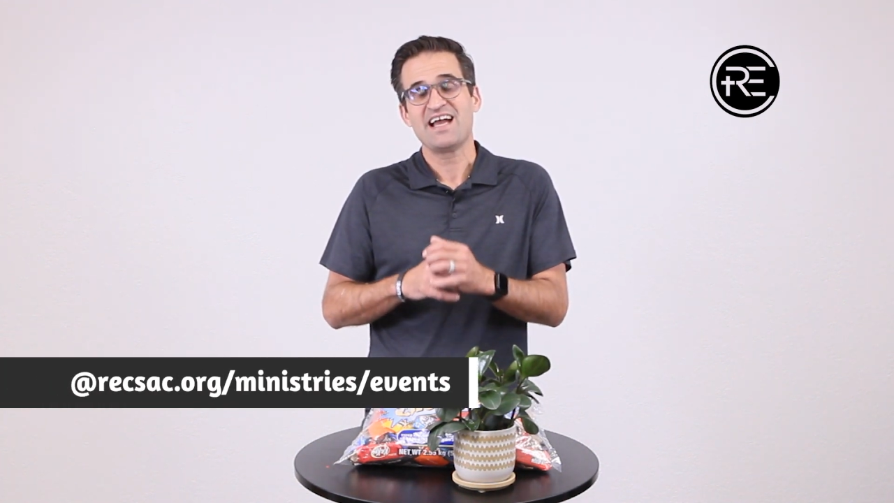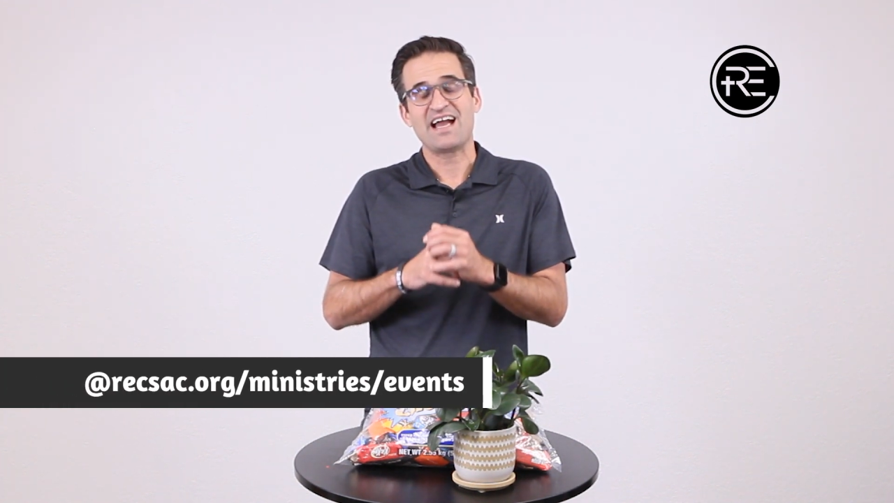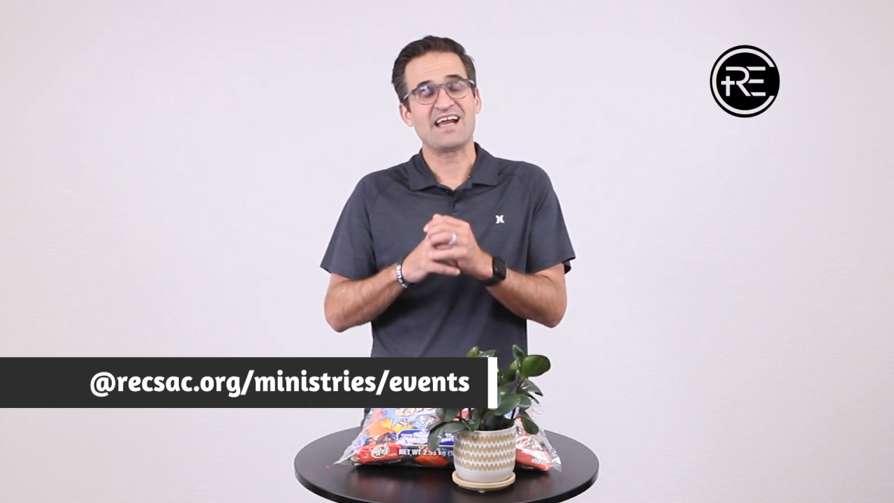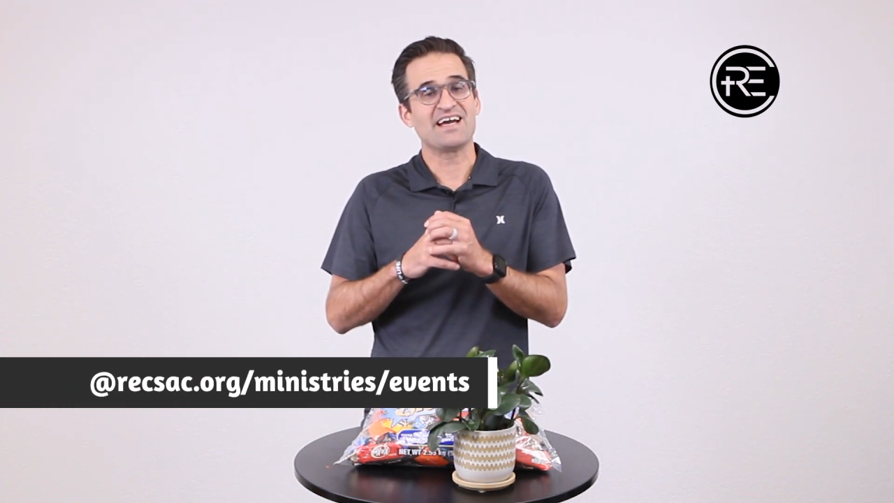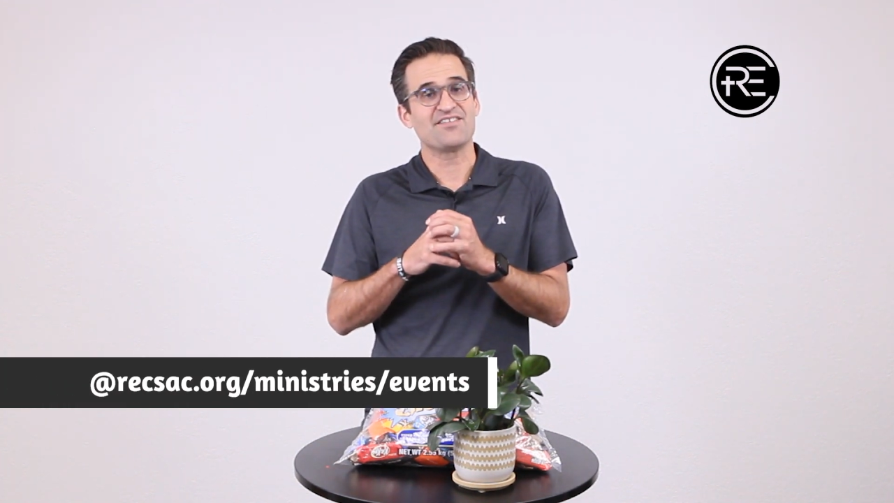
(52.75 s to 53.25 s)

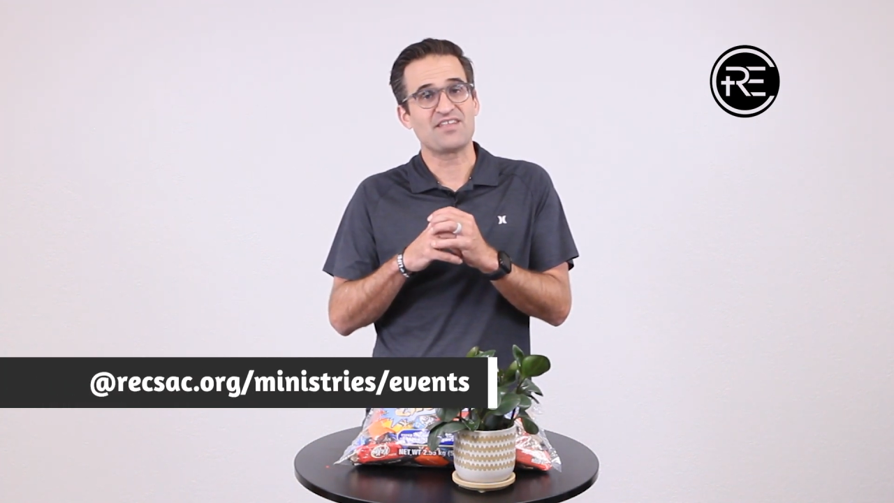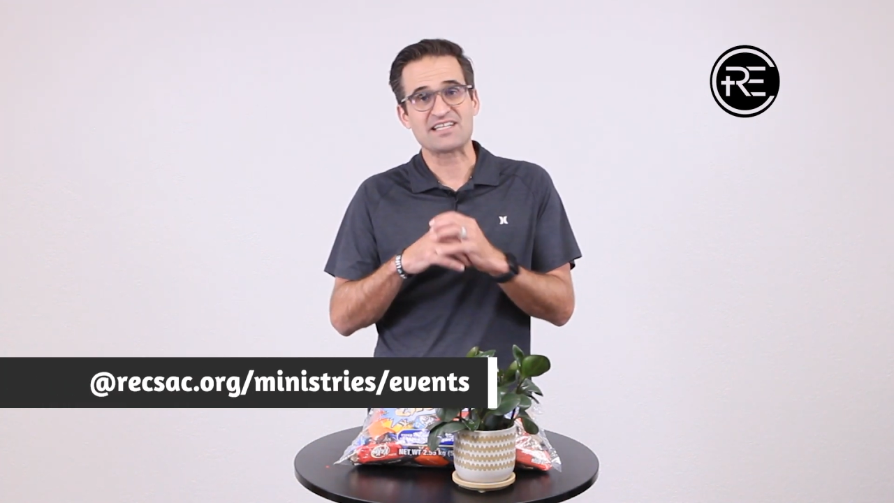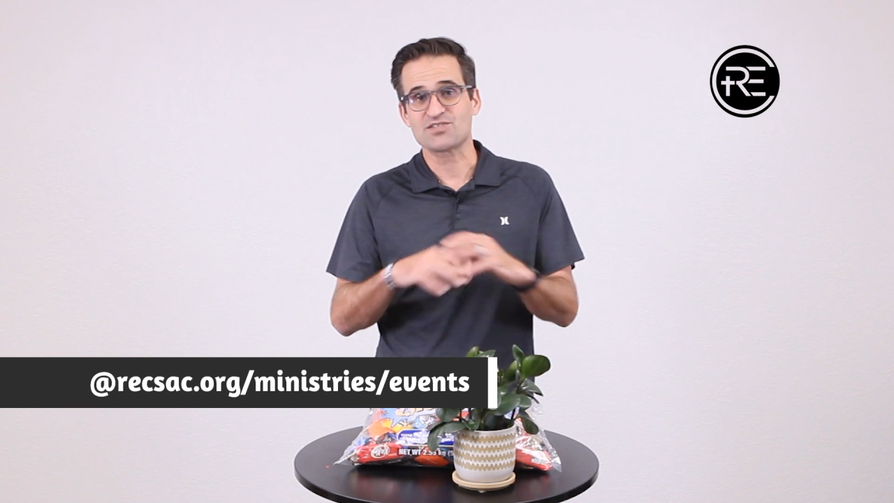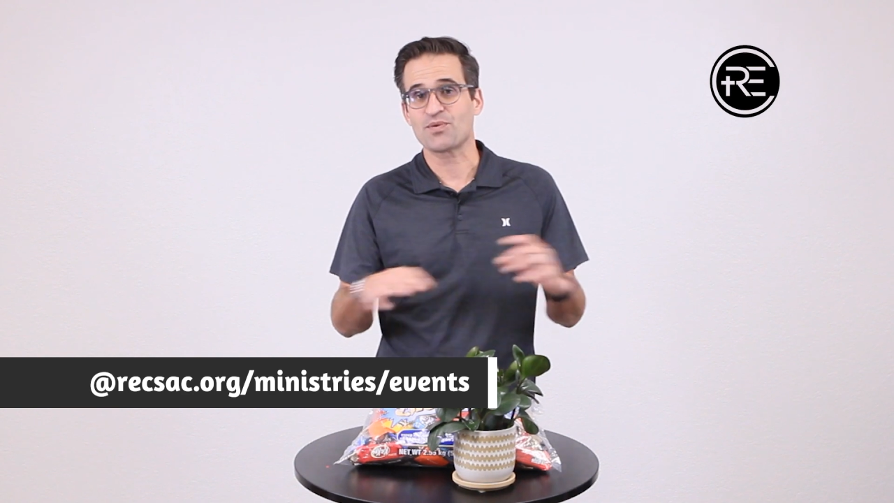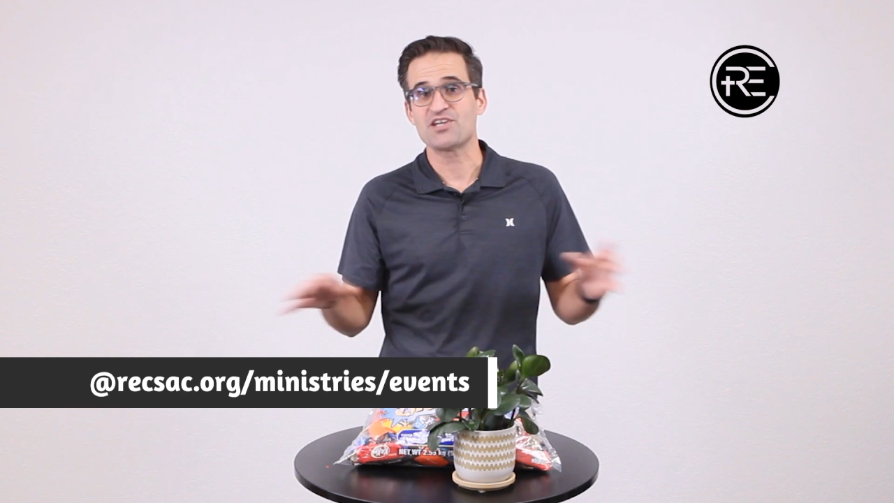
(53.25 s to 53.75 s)
and
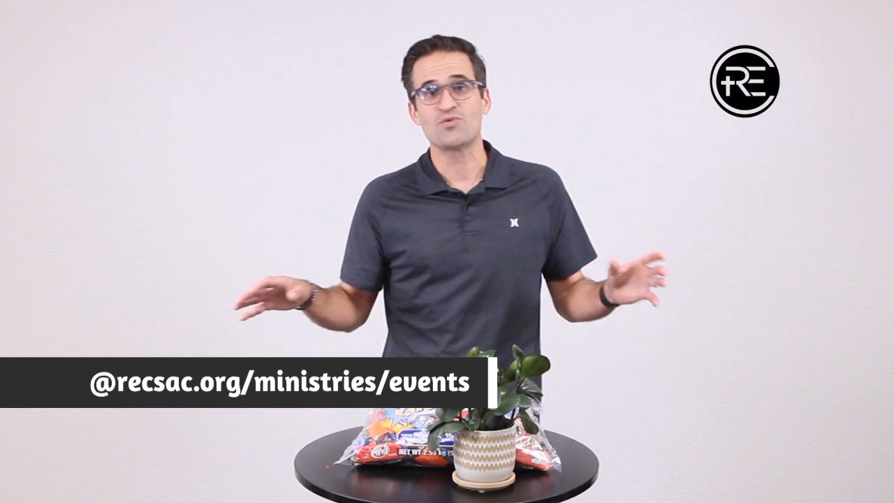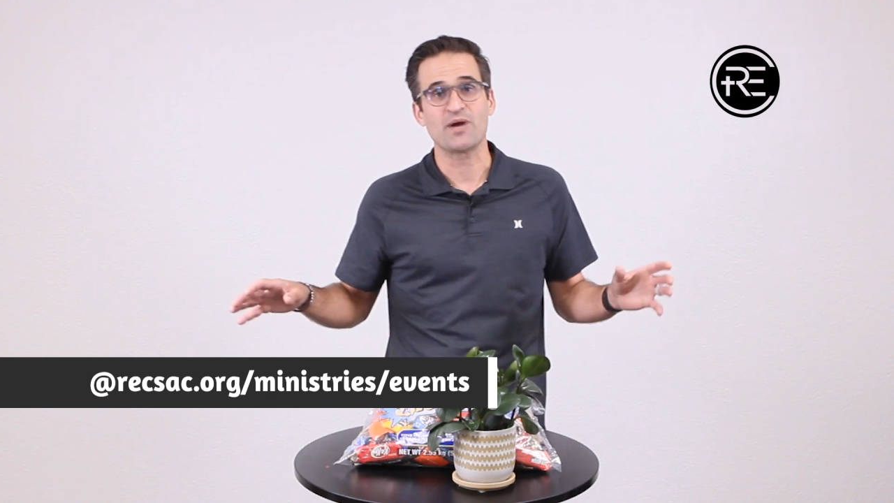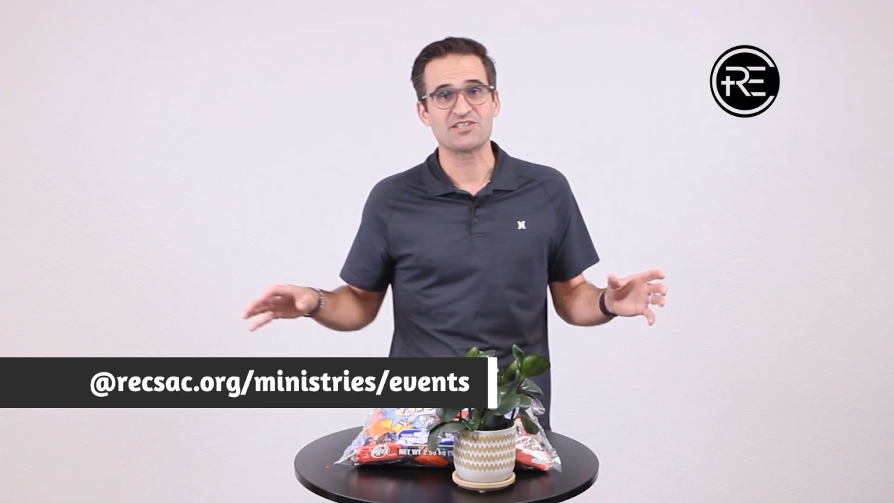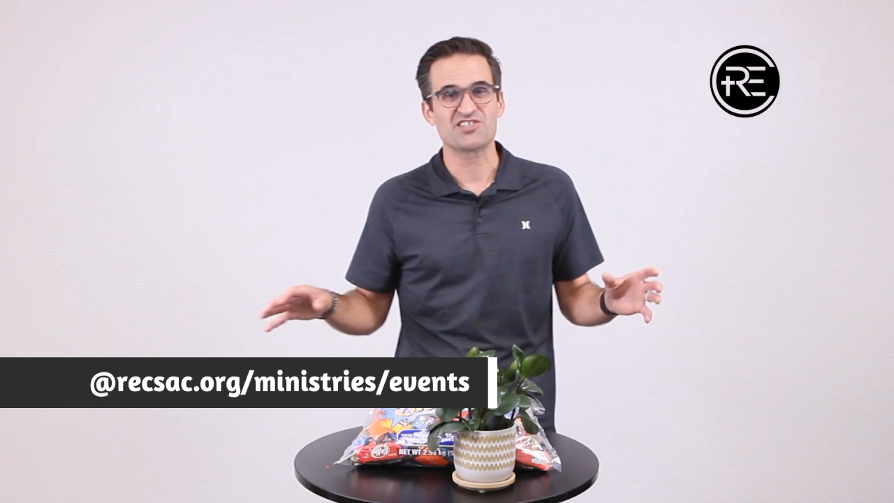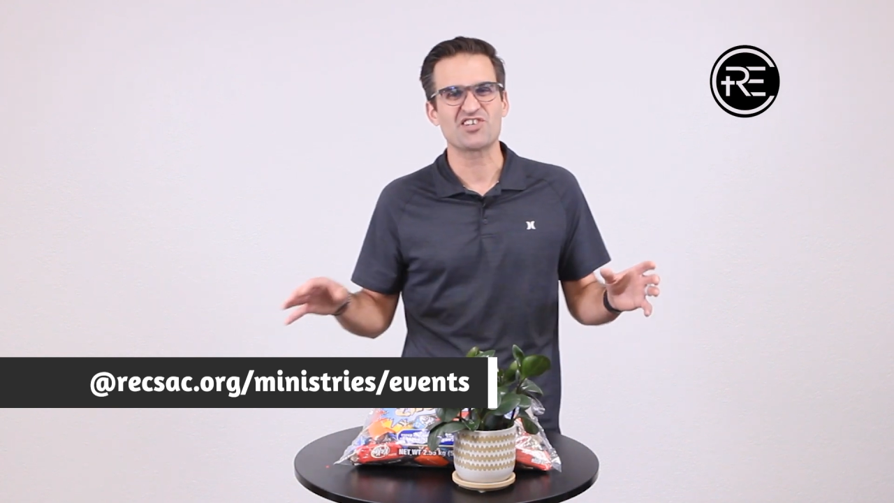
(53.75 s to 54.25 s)
that's the way you
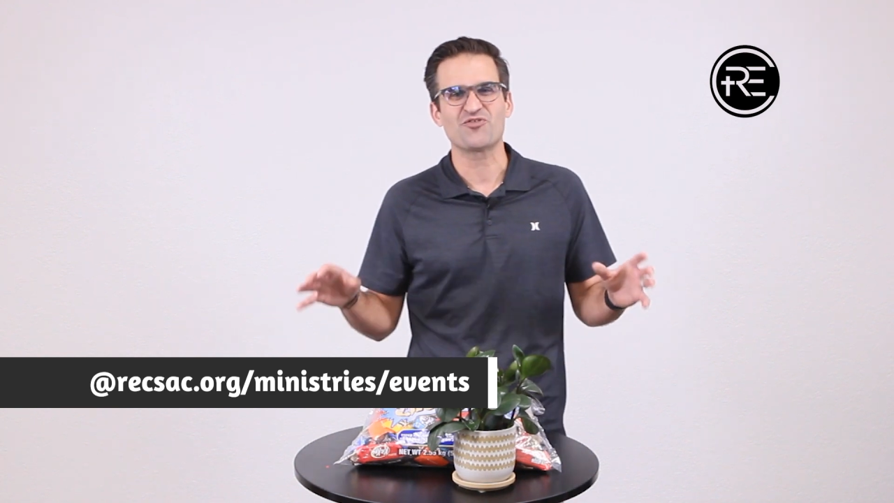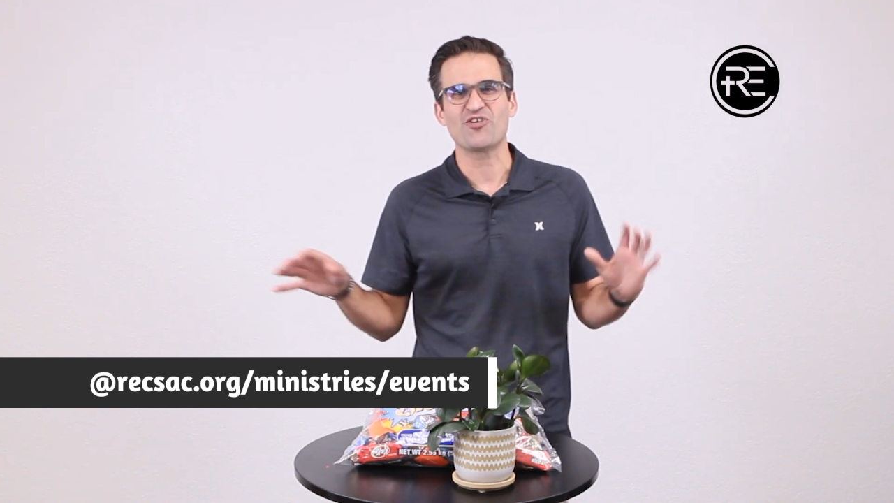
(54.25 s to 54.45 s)
register